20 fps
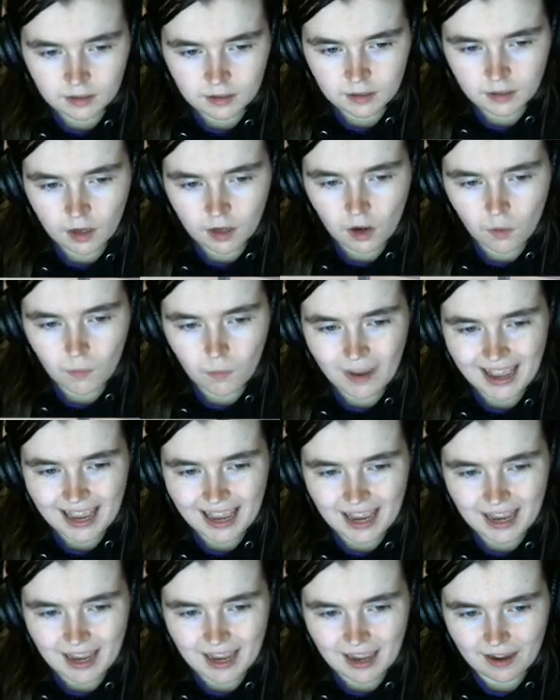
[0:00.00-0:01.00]
No
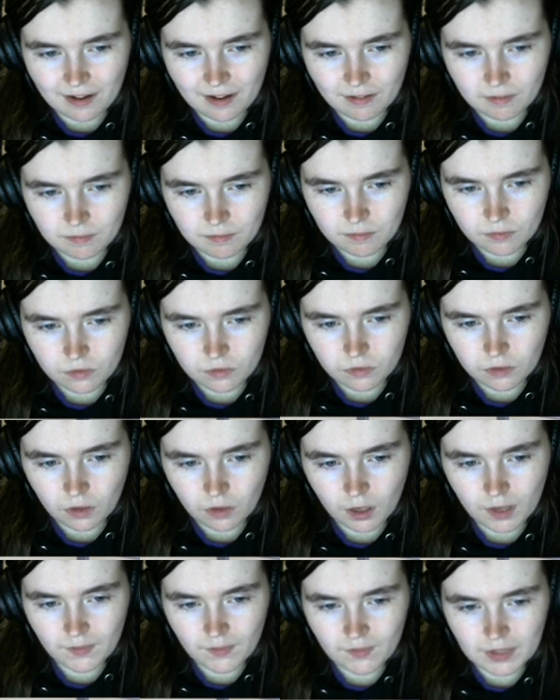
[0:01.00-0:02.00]
way!
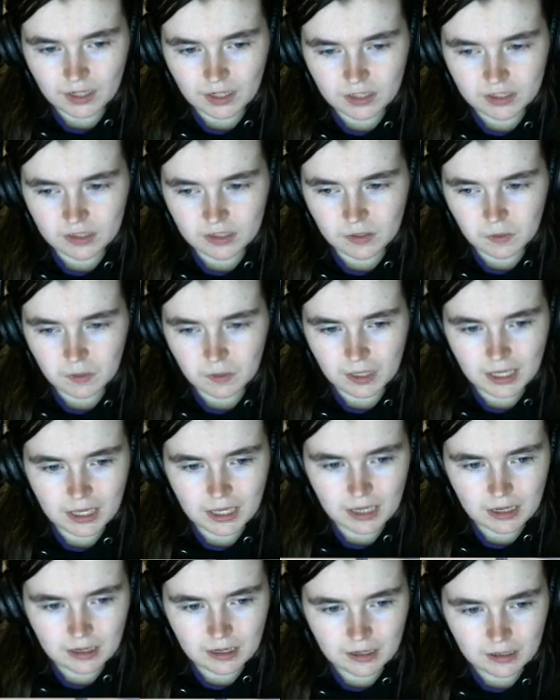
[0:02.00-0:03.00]
Not even
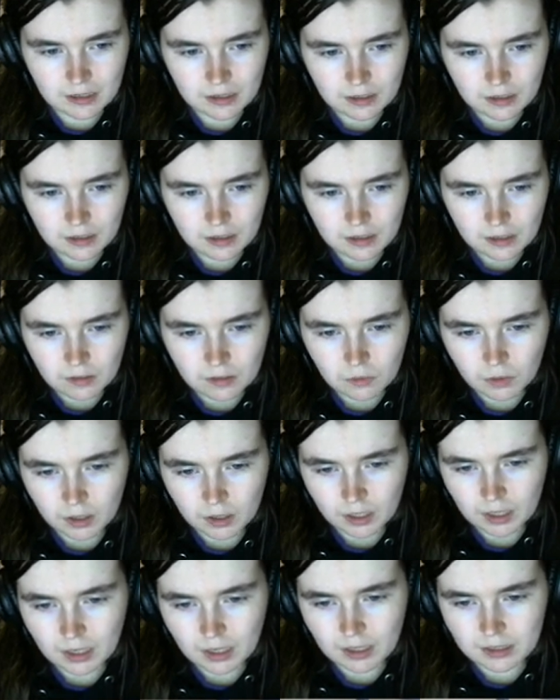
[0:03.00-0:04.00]
Nasuki? Well, I
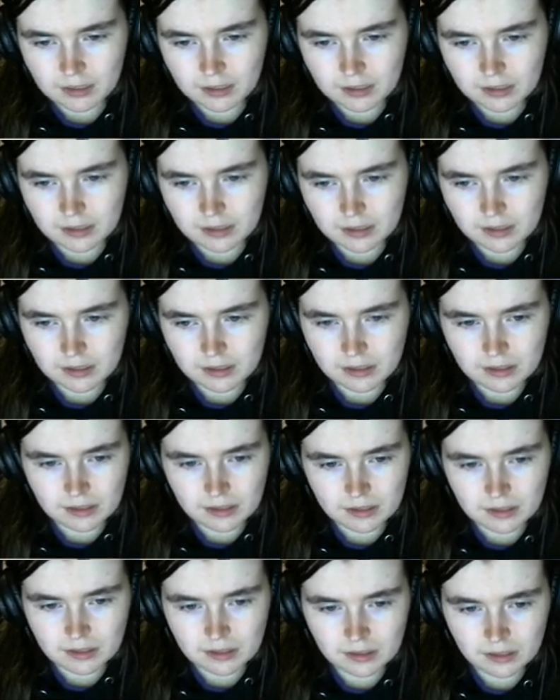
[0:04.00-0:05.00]
guess
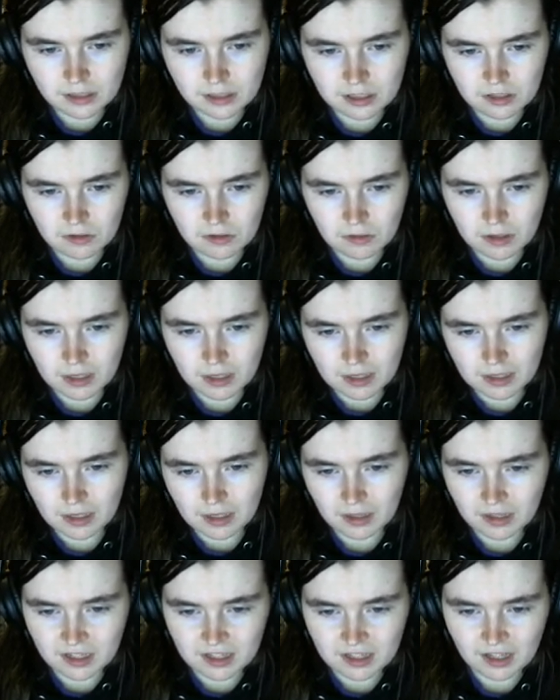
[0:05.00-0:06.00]
Nasuki is the
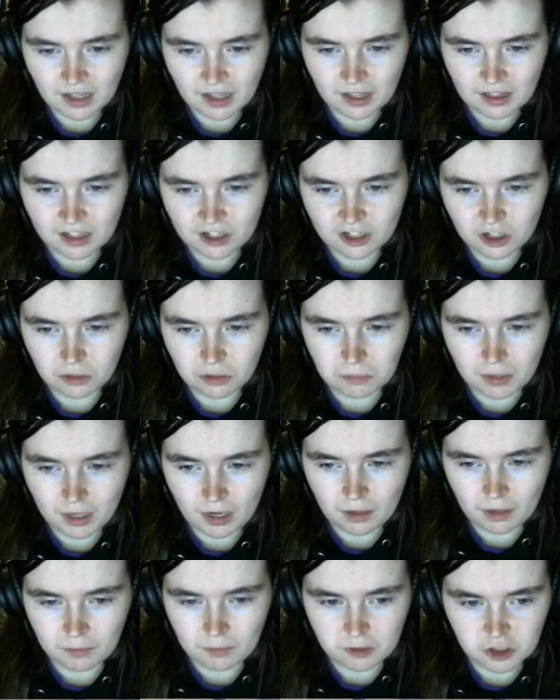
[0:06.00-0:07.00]
least likely to admit
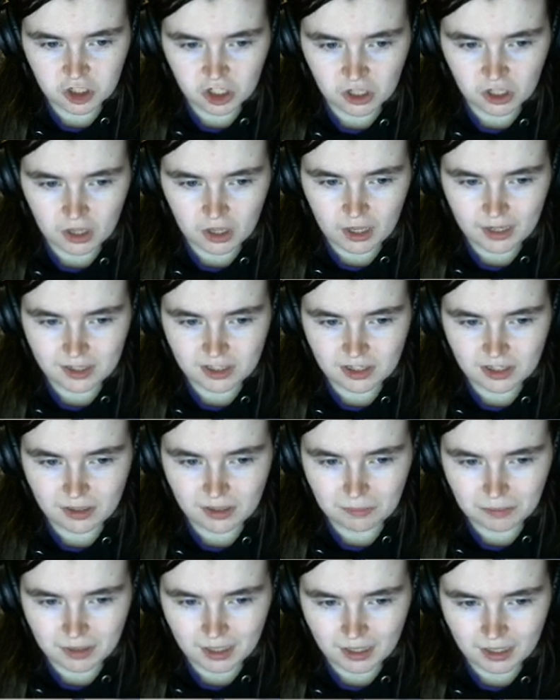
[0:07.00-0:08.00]
how much she likes
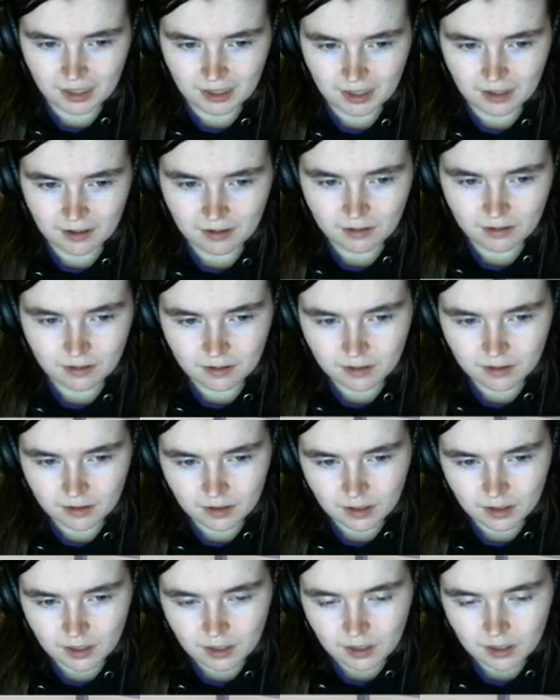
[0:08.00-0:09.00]
something.
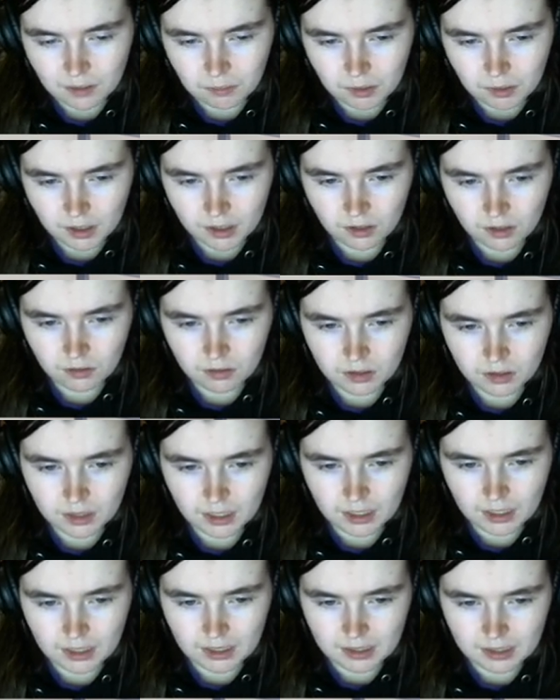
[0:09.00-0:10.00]
But I don't
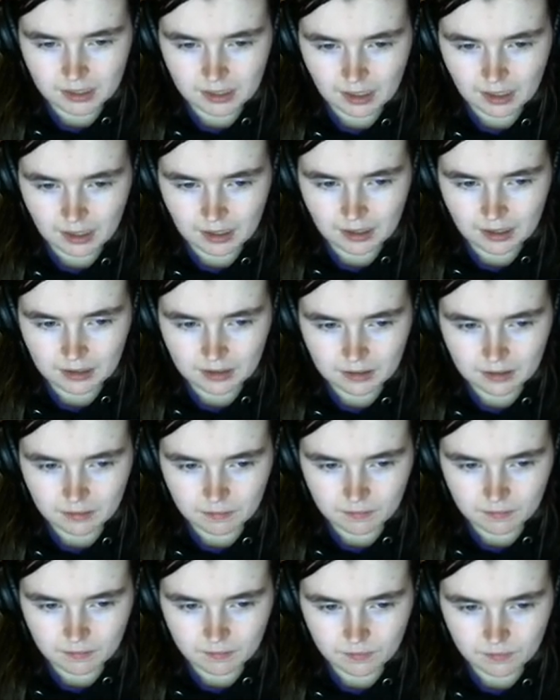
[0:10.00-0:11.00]
think it's that.
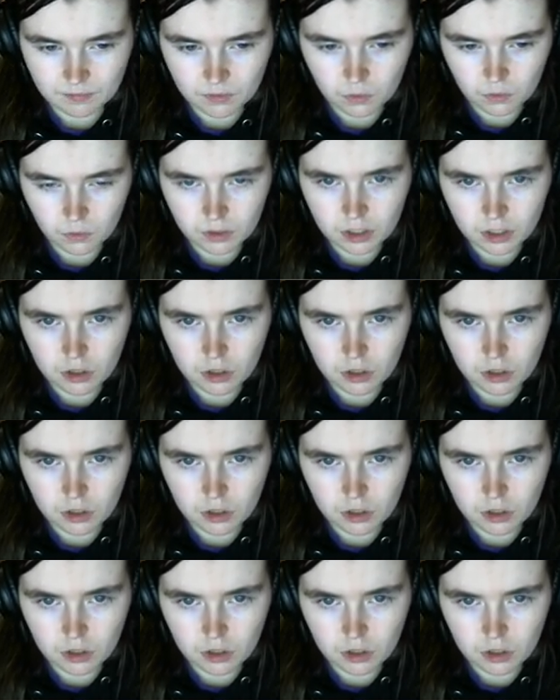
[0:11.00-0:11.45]
What do